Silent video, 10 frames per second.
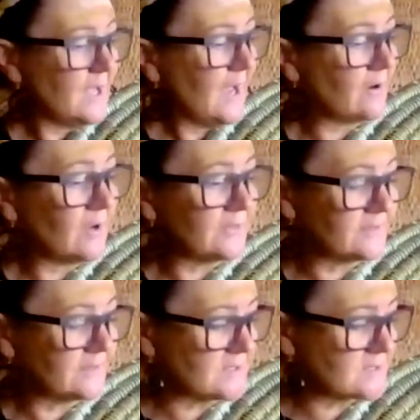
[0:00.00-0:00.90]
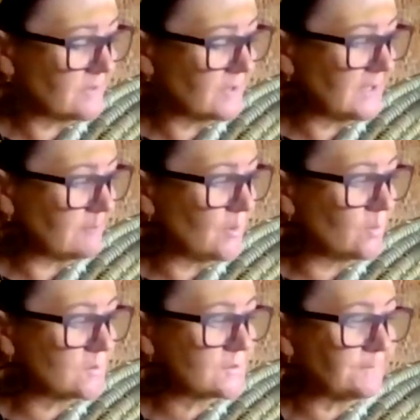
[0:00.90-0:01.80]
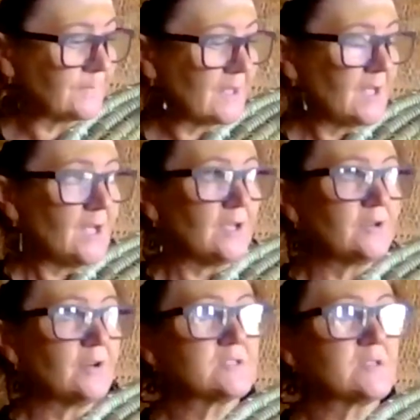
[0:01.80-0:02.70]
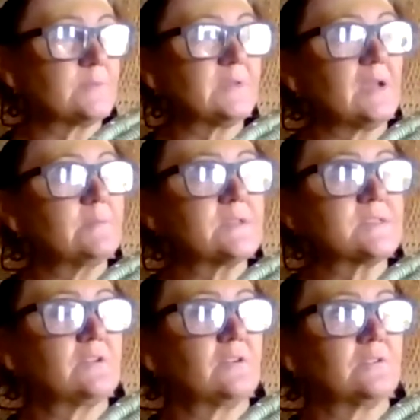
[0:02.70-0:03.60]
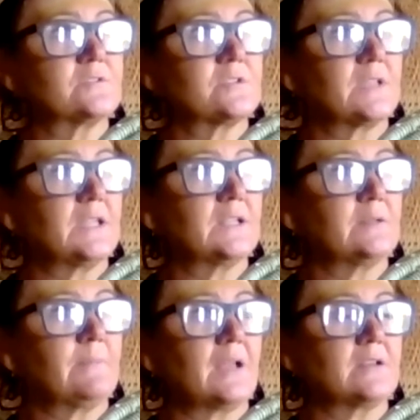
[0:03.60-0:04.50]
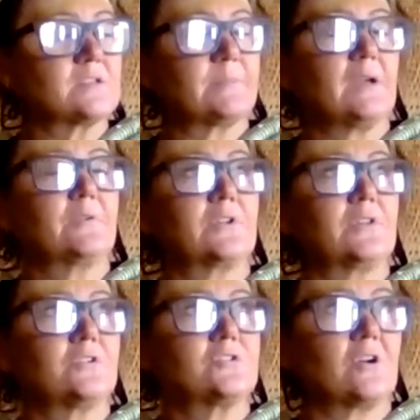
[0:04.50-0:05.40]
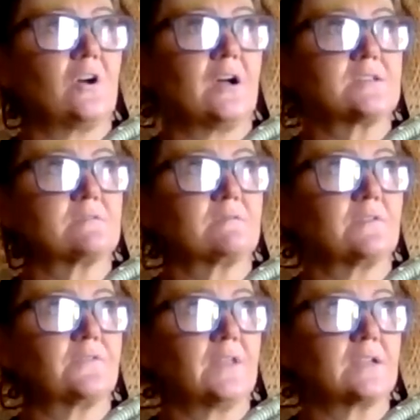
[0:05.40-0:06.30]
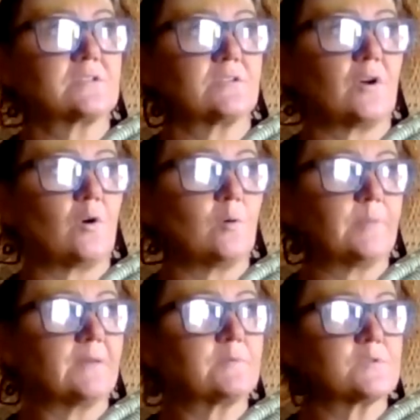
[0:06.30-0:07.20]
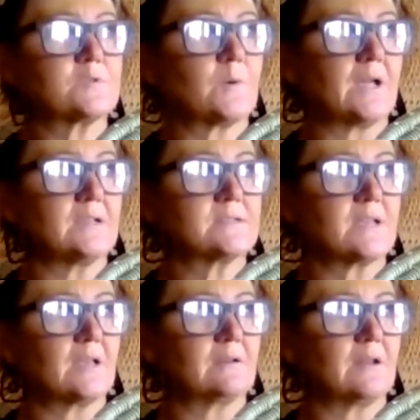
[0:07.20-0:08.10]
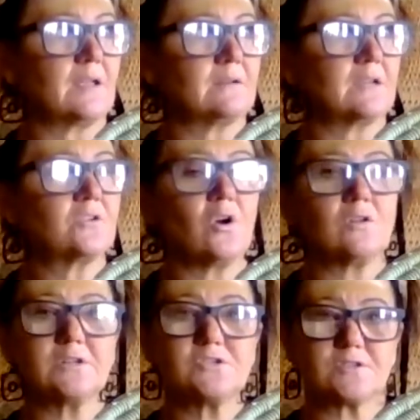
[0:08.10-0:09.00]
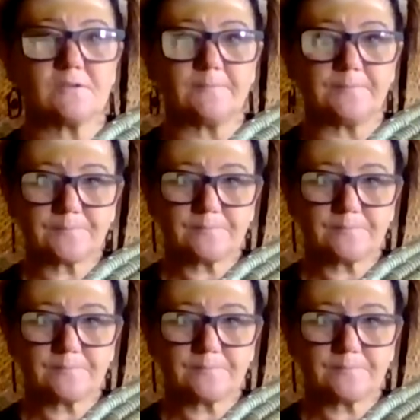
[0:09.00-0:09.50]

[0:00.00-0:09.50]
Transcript: And I think that's really important. You know, to be able to sit onto the healing mat and to be able to close your eyes and reflect on the old people's ways and, and acknowledge them.